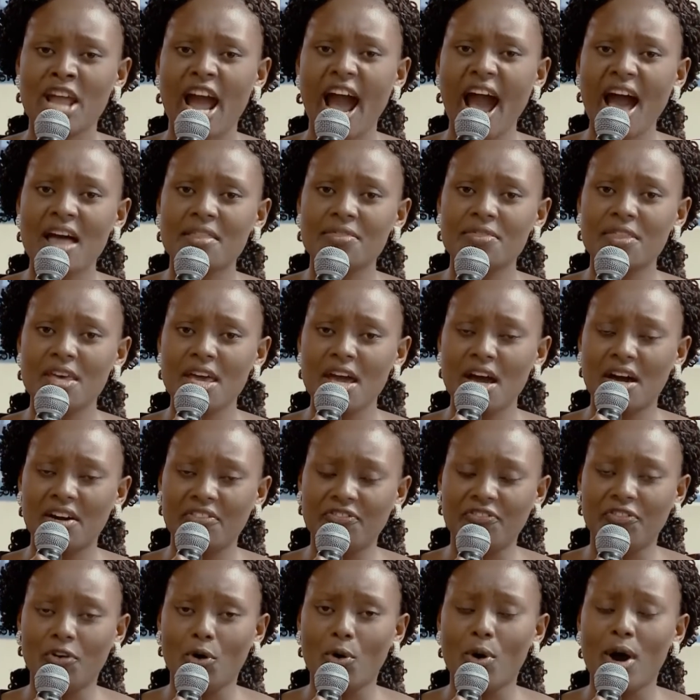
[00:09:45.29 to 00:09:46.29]
And
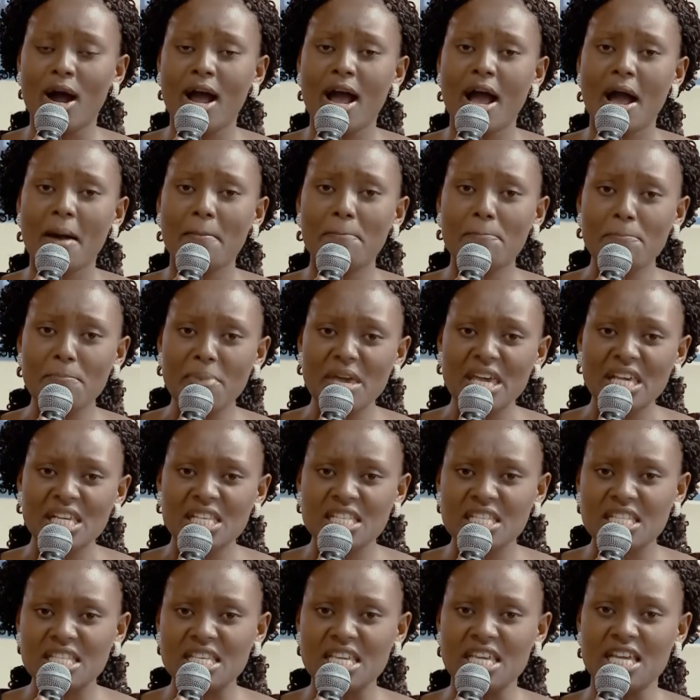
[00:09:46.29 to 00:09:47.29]
therefore, be
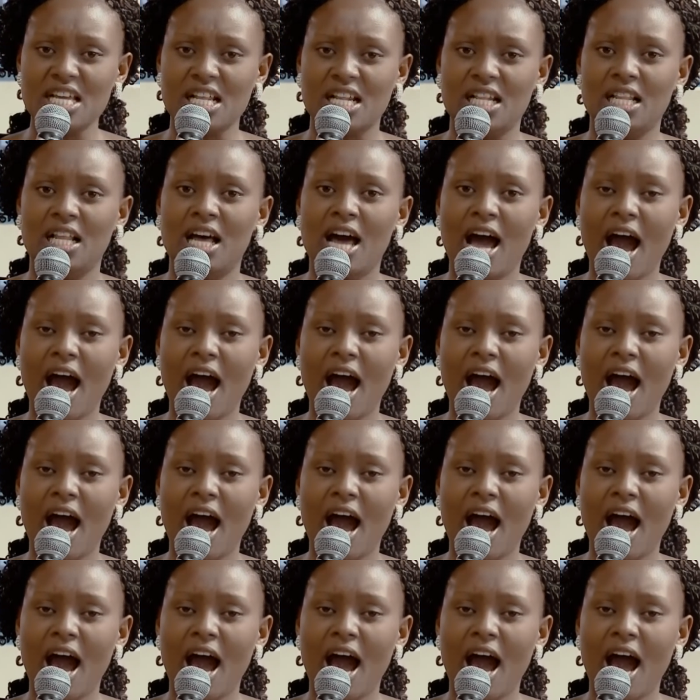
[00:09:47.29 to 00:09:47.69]
still